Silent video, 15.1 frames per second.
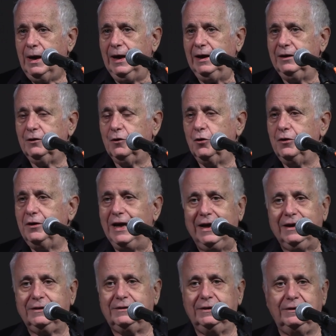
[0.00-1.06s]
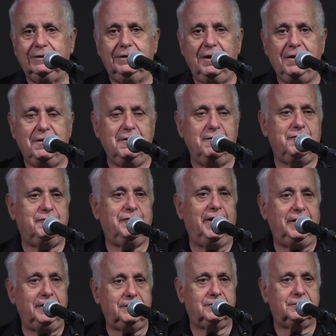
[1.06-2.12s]
and connected their
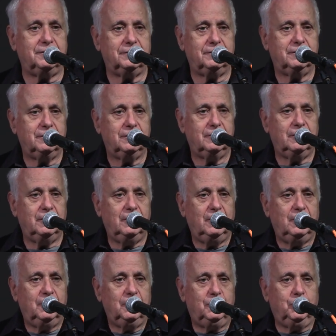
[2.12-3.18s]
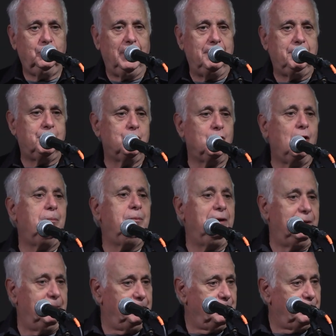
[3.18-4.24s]
fate to a
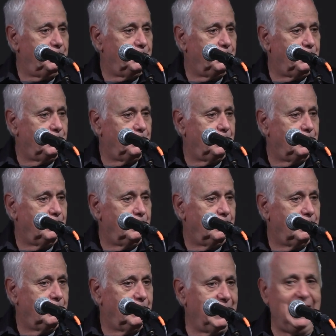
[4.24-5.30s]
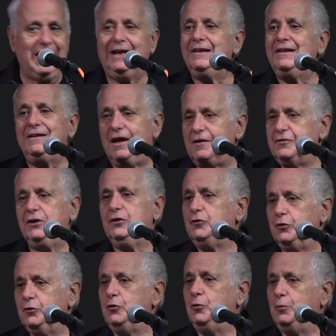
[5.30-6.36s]
problem they had nothing
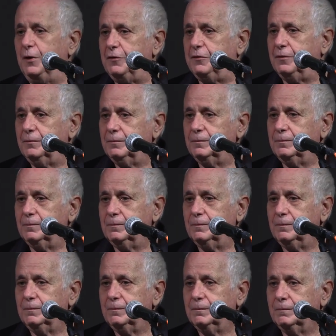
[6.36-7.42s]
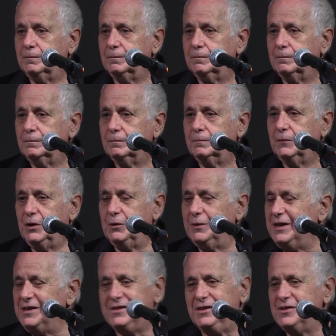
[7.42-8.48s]
to do with. There
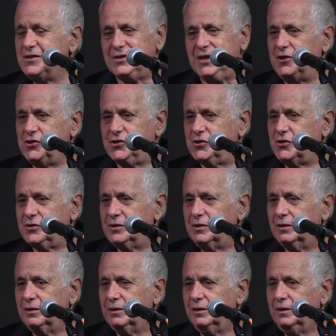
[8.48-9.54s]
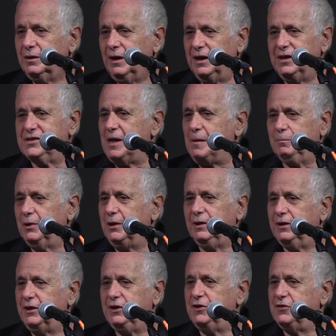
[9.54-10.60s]
isn't such
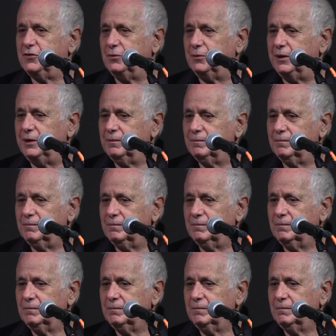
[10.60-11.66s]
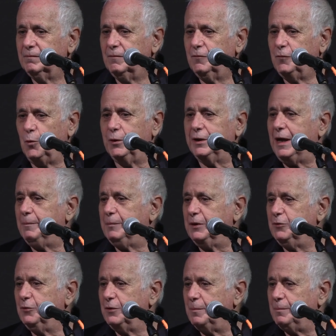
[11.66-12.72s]
example in history for what
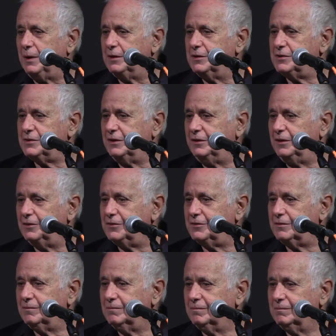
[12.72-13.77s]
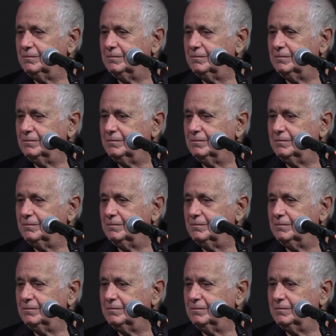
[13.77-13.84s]
happened to the Palestinians.